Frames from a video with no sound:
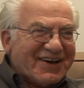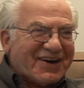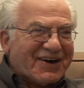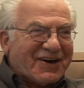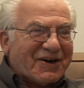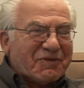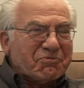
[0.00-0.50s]

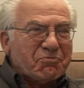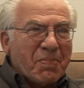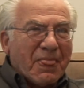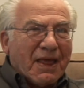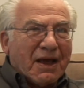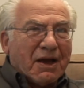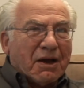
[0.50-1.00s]
Um,
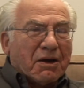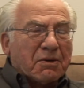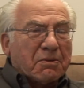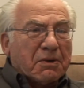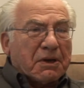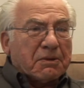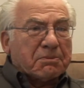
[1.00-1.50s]

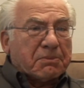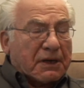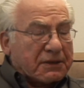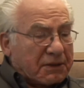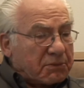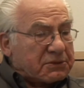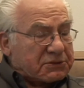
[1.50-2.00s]

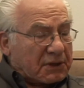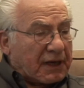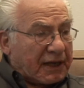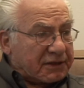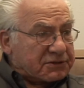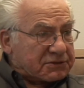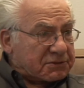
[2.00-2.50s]
but there was a
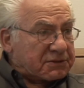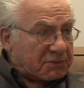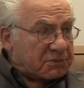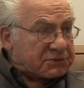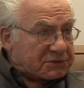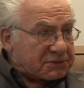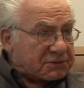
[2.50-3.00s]
lot of there
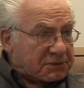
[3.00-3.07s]
was uh,